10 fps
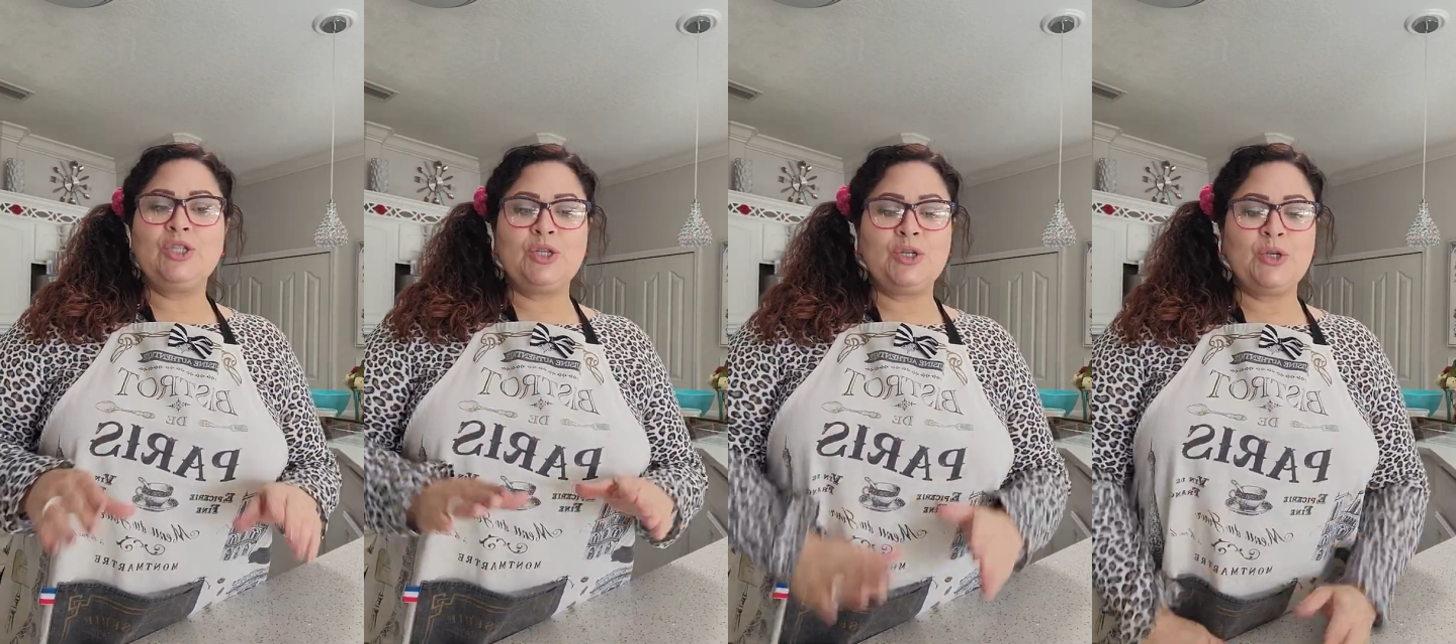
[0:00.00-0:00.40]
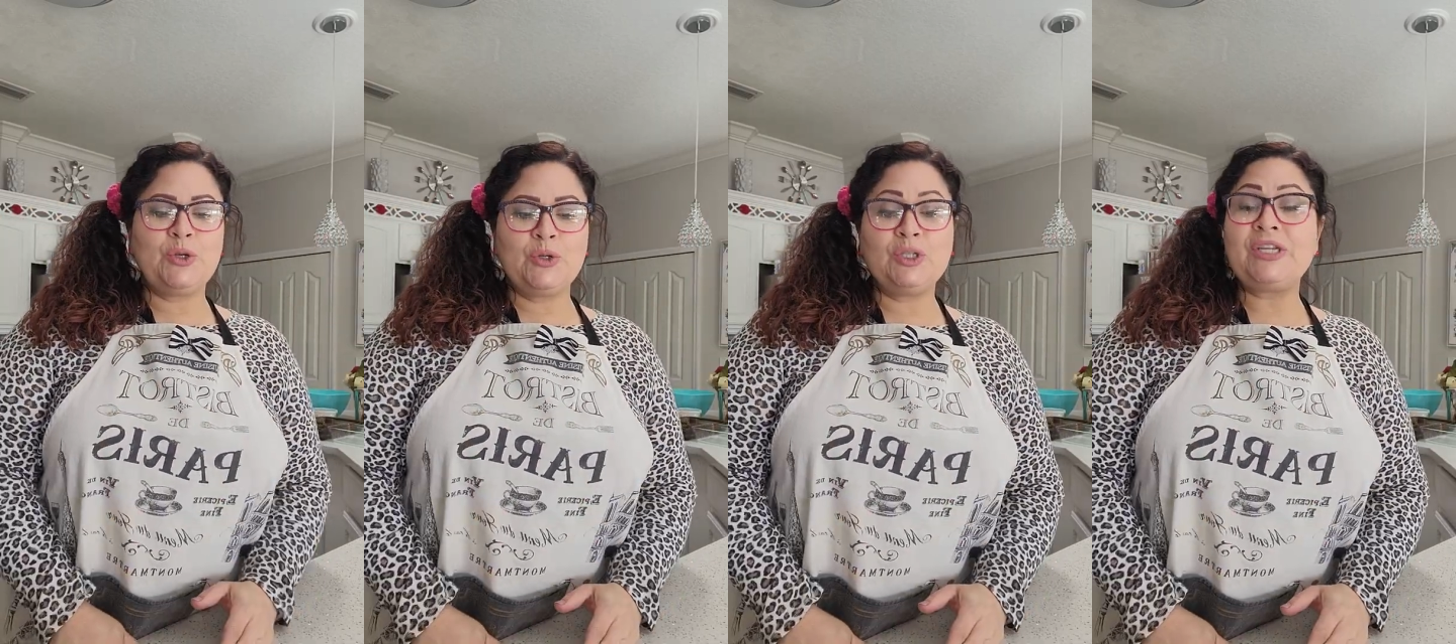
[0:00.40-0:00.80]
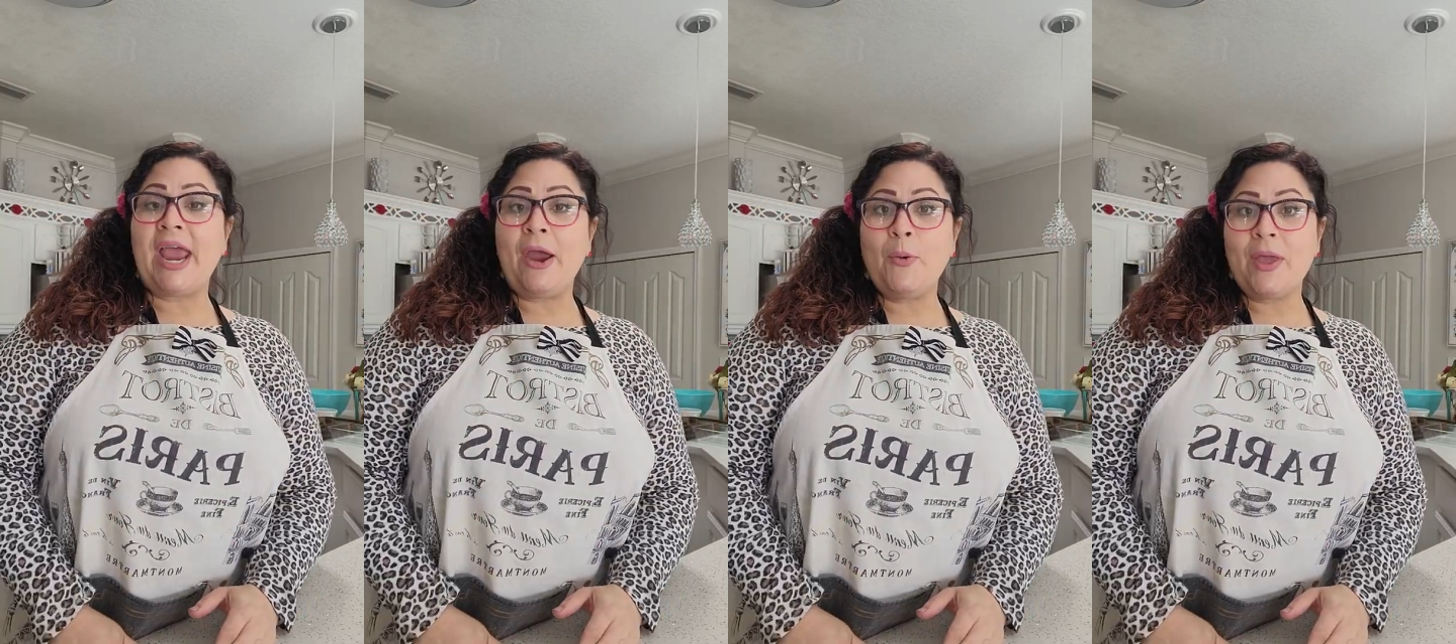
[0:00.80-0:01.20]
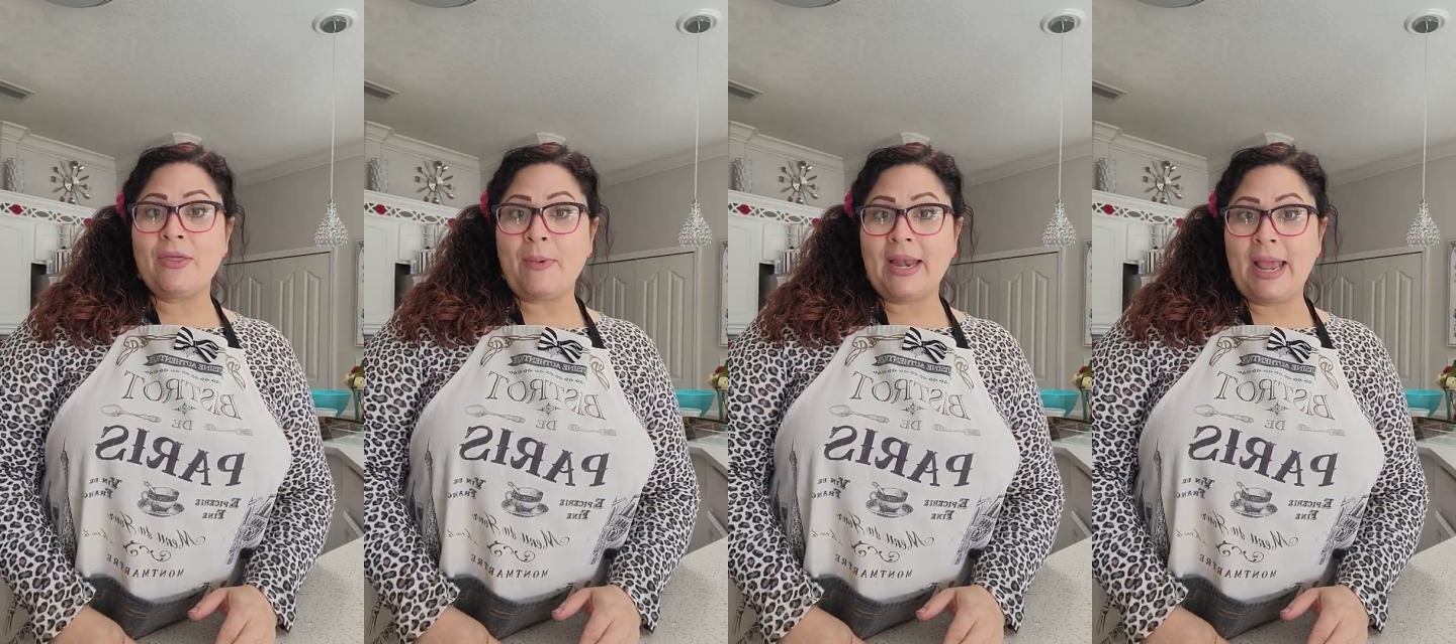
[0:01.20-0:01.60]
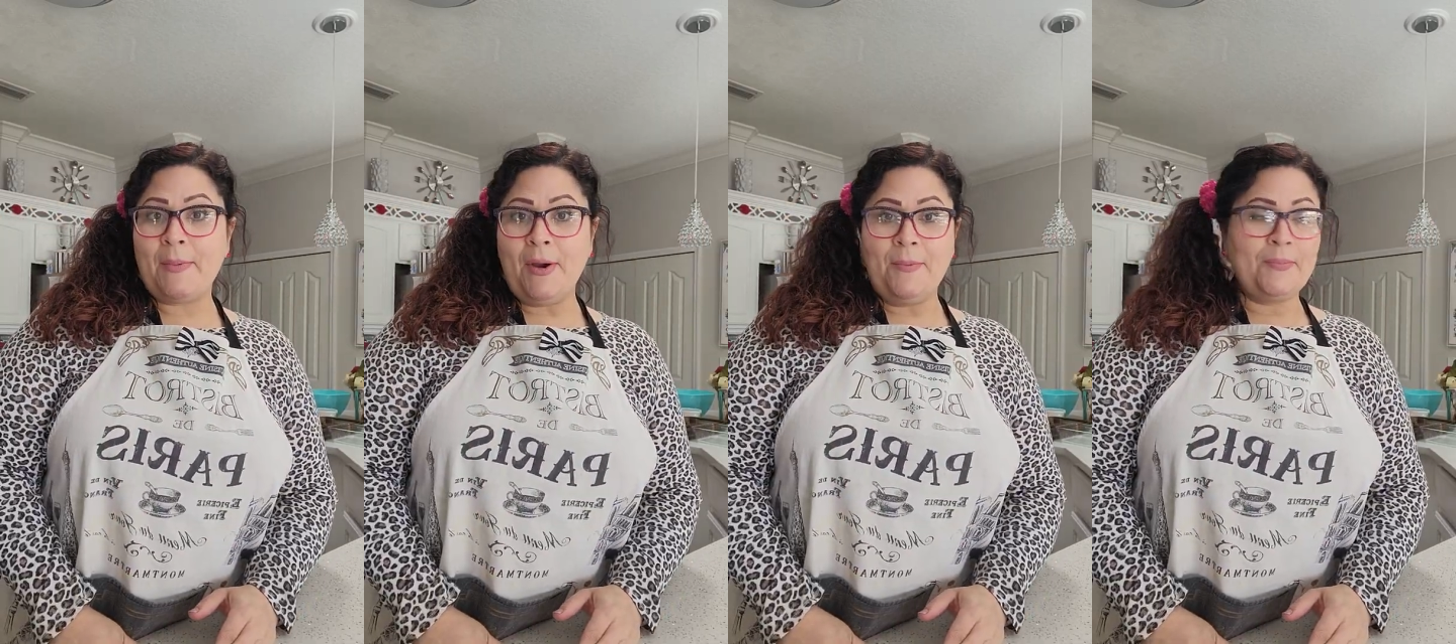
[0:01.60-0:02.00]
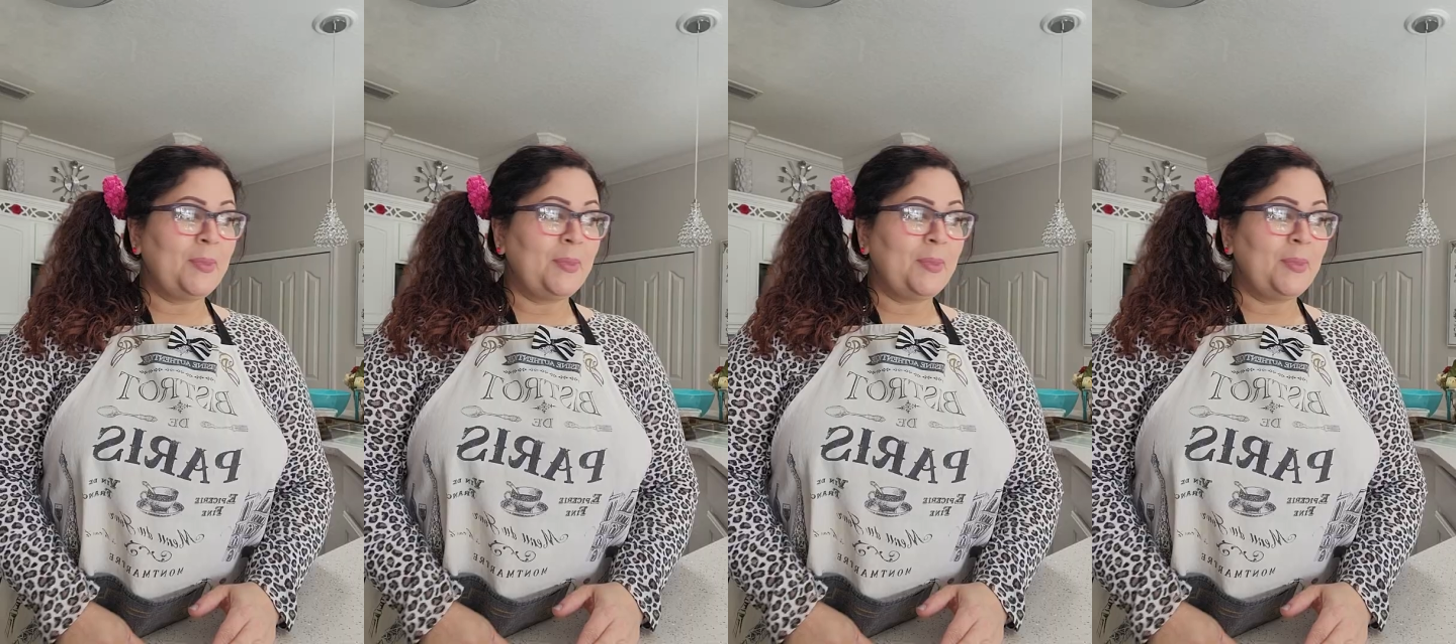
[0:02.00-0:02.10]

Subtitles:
to share with my neighbor